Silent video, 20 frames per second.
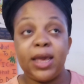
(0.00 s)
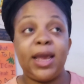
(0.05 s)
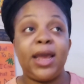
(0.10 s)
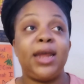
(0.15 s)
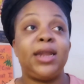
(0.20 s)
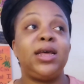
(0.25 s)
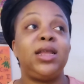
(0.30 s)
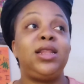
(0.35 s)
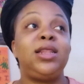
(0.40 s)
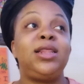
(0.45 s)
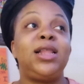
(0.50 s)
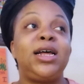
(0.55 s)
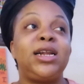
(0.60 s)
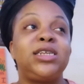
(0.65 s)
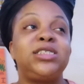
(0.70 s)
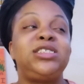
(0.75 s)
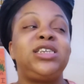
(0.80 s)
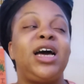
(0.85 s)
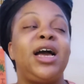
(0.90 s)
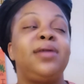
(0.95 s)
And a lot
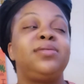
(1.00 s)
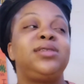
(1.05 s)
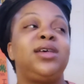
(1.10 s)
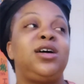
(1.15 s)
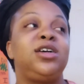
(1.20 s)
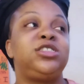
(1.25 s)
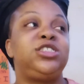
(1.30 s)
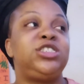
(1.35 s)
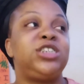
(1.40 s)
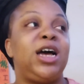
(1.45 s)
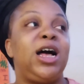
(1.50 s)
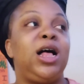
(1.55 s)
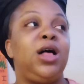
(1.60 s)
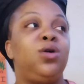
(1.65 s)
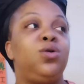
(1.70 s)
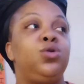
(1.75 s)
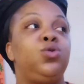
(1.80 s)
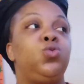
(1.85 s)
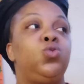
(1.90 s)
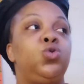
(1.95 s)
of times our
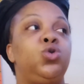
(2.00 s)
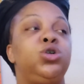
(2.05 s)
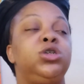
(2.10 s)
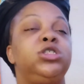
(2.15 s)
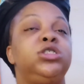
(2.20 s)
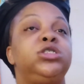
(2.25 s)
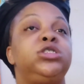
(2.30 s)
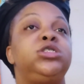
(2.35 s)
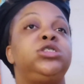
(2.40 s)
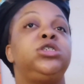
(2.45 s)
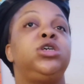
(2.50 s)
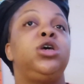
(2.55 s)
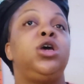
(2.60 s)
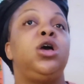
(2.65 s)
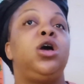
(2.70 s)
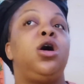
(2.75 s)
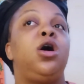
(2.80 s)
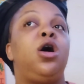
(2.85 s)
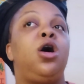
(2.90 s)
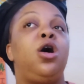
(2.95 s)
childhood wounds
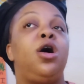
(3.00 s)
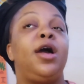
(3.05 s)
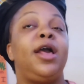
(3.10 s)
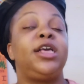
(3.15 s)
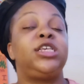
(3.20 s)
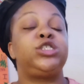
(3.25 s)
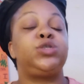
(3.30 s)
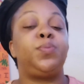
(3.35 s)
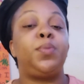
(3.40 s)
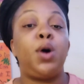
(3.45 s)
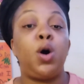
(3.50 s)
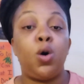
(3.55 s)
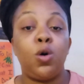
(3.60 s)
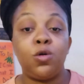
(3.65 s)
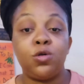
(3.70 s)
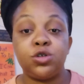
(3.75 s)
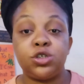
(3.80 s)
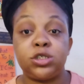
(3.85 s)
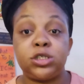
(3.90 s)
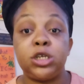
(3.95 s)
are
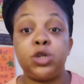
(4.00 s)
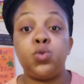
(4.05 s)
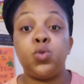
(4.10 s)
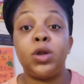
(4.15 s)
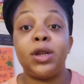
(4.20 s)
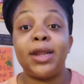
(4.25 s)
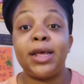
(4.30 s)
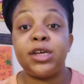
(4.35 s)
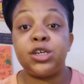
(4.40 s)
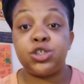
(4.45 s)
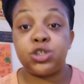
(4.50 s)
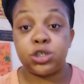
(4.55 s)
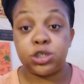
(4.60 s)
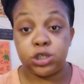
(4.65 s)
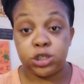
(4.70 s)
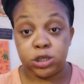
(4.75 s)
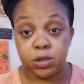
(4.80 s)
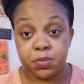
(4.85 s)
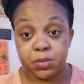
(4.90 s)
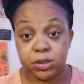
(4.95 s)
exposed in
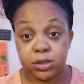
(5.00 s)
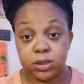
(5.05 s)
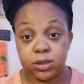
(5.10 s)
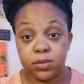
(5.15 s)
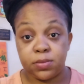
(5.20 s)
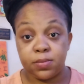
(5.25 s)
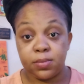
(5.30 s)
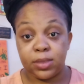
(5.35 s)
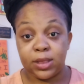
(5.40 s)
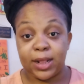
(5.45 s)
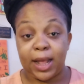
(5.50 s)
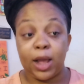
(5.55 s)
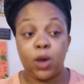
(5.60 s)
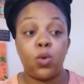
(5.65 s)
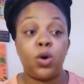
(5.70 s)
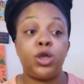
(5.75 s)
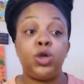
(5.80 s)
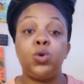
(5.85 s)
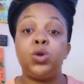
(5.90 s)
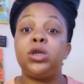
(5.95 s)
relationships. Like
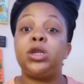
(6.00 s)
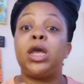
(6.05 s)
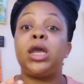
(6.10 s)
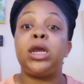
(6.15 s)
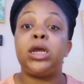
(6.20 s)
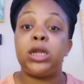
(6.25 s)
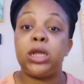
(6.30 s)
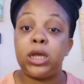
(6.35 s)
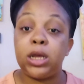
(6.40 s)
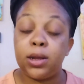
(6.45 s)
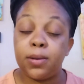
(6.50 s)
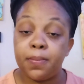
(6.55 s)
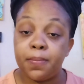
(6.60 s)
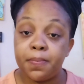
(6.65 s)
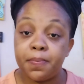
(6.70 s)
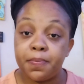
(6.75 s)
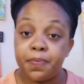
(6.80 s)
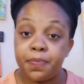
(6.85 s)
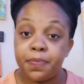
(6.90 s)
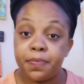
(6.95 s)
when you're dating,
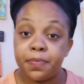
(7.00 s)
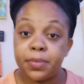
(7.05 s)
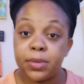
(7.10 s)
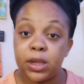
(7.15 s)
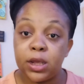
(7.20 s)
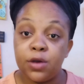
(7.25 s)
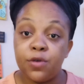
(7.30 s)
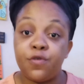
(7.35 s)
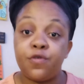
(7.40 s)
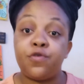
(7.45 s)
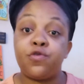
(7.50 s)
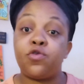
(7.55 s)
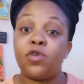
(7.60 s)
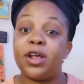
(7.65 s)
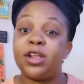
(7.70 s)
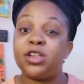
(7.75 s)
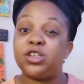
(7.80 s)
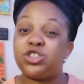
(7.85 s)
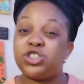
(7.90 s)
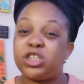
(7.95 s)

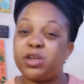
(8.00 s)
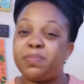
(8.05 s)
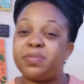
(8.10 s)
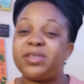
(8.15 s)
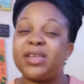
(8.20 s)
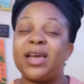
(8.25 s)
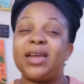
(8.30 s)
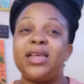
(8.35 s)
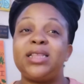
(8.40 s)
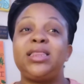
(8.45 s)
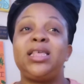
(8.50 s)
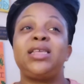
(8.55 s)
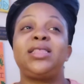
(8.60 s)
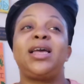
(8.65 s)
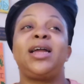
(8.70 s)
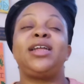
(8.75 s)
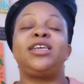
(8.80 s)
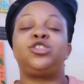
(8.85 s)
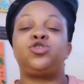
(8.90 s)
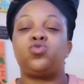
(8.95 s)
friendships, anything
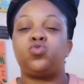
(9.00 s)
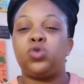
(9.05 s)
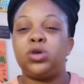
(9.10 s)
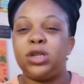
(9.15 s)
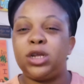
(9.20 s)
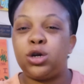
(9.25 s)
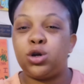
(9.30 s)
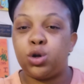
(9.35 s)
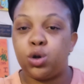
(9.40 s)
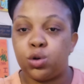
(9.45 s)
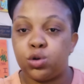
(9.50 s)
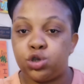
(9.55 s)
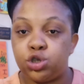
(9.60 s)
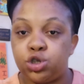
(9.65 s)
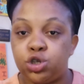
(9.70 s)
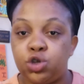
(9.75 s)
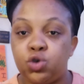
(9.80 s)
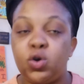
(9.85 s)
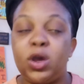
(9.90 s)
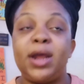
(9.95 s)
that is really close
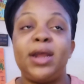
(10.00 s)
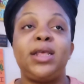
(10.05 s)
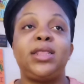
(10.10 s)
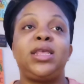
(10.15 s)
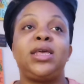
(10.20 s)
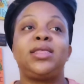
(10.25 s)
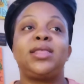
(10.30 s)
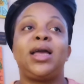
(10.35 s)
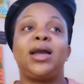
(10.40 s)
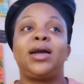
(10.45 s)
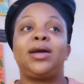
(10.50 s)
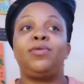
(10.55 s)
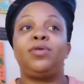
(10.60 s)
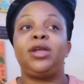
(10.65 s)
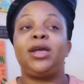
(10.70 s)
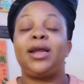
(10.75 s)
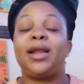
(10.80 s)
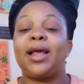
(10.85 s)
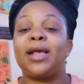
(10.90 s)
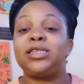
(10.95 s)
to you, anything that
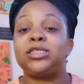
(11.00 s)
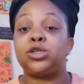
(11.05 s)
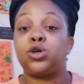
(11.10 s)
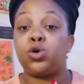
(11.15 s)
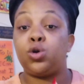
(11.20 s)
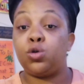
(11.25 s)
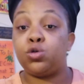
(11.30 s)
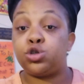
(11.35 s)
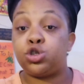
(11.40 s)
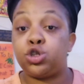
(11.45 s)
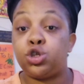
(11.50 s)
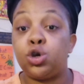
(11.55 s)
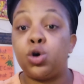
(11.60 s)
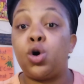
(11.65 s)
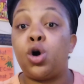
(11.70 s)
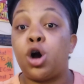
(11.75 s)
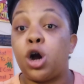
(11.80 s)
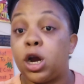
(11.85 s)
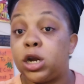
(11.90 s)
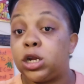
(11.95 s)
really gets close to
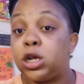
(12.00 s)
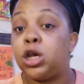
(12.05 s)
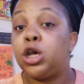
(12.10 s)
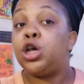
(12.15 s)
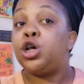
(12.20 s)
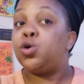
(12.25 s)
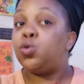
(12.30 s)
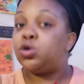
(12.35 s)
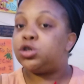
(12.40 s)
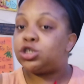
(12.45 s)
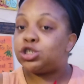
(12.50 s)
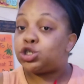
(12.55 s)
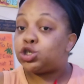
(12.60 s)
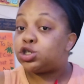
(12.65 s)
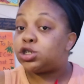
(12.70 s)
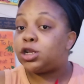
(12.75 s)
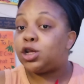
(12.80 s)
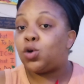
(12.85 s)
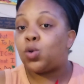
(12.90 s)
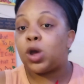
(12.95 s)
your heart, which is
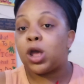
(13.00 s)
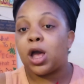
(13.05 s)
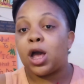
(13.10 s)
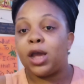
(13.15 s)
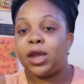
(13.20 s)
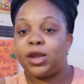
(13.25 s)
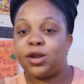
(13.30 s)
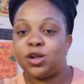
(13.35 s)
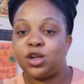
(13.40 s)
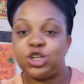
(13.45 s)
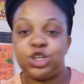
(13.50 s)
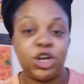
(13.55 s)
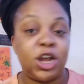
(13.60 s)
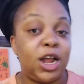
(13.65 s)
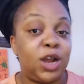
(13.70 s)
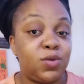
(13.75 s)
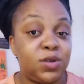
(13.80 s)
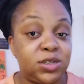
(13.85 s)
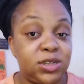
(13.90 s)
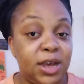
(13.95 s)
usually where our inner
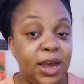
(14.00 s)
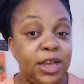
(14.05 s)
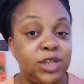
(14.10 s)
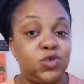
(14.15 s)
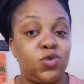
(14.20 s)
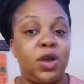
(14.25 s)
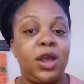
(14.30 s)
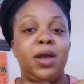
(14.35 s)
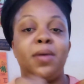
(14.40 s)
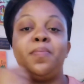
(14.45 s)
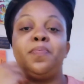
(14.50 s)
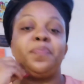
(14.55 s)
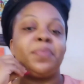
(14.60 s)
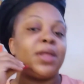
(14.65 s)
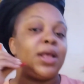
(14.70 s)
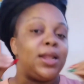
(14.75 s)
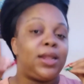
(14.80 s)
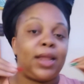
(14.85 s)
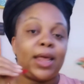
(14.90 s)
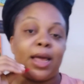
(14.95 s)
child resides, right?
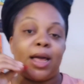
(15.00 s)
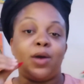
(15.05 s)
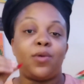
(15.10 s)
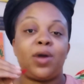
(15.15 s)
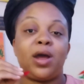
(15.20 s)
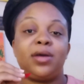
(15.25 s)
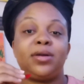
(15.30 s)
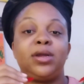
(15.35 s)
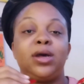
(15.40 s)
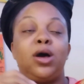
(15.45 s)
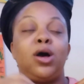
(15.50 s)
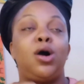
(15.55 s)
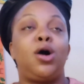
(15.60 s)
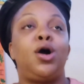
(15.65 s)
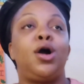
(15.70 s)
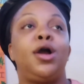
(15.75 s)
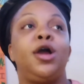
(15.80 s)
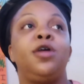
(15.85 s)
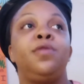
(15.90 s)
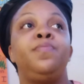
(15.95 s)
Like around our
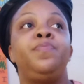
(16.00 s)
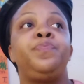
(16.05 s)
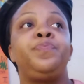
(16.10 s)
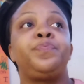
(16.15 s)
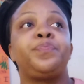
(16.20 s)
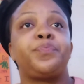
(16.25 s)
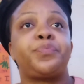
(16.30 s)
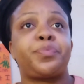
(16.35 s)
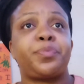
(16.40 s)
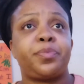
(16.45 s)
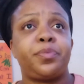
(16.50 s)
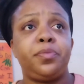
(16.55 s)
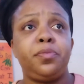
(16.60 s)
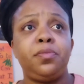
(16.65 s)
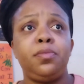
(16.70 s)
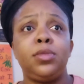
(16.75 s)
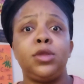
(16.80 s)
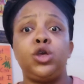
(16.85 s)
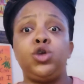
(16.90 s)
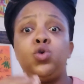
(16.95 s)
heart,
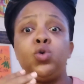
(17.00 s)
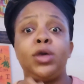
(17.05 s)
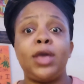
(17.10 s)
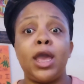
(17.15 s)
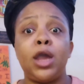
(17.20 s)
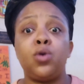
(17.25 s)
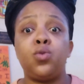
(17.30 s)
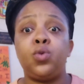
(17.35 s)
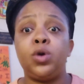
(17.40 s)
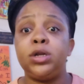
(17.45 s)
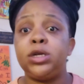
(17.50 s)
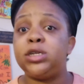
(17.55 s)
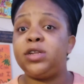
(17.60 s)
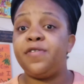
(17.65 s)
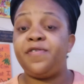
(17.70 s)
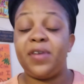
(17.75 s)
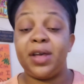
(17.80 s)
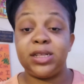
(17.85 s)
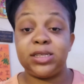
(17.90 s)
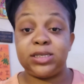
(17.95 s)
you get really
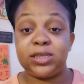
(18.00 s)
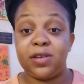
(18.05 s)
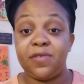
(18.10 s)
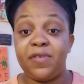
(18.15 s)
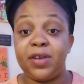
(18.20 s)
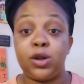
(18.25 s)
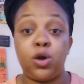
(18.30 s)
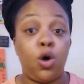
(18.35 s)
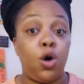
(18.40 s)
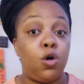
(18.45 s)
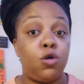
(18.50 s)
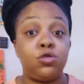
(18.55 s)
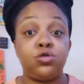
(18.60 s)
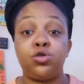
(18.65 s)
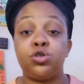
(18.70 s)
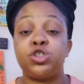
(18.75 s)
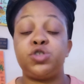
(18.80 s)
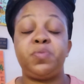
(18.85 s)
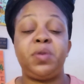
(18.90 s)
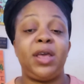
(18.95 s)
defensive, and all
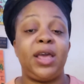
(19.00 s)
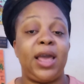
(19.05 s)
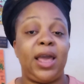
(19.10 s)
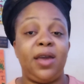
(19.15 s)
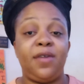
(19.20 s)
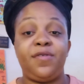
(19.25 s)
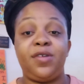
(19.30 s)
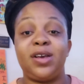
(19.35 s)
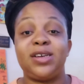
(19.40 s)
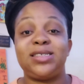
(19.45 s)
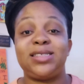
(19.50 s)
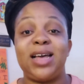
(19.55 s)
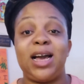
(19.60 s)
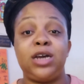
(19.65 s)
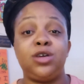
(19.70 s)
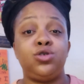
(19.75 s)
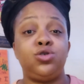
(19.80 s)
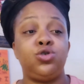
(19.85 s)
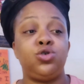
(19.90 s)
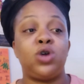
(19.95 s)
those behaviors
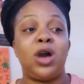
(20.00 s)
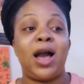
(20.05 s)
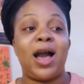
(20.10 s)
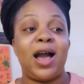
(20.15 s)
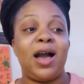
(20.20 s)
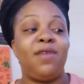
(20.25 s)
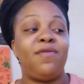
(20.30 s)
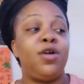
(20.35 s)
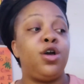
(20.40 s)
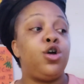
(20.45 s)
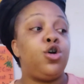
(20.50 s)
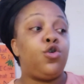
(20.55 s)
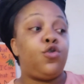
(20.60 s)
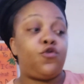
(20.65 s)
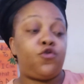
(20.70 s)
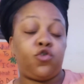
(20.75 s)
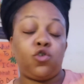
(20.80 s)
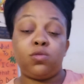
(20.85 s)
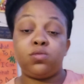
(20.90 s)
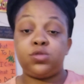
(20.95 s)
that you have
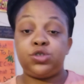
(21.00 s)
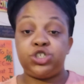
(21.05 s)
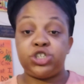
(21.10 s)
from